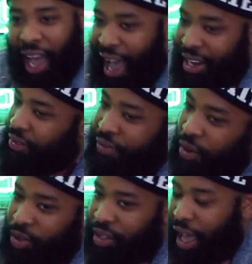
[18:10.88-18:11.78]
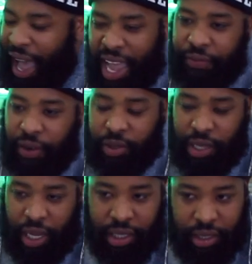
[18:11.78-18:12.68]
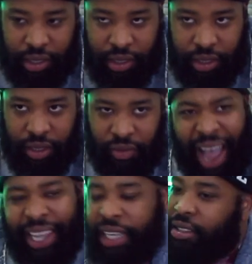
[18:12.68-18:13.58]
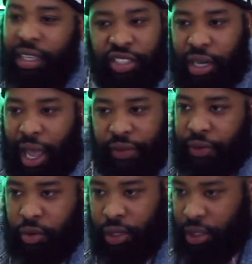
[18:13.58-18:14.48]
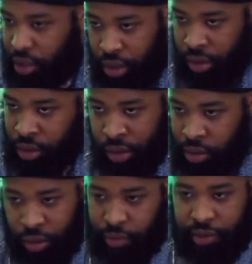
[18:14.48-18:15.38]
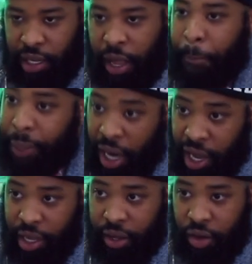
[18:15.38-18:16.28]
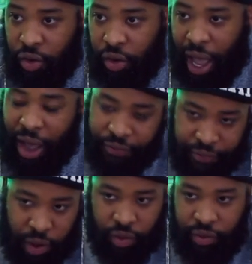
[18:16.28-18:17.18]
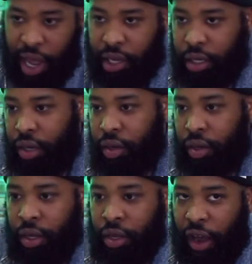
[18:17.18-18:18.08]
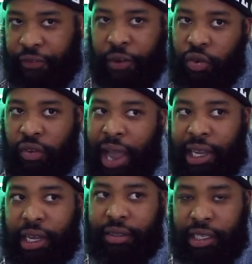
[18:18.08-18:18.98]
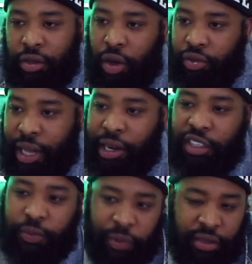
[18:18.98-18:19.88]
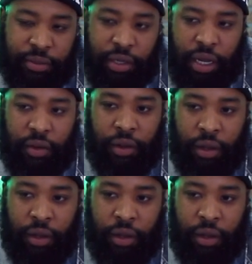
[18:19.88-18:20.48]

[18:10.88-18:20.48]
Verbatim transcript: I didn't fuck with that. I ain't fuck with that. Rocky's done shit I ain't fuck with either. You know what I'm saying? But I fuck with Rocky though. I fuck with Rocky because he knows how to express himself.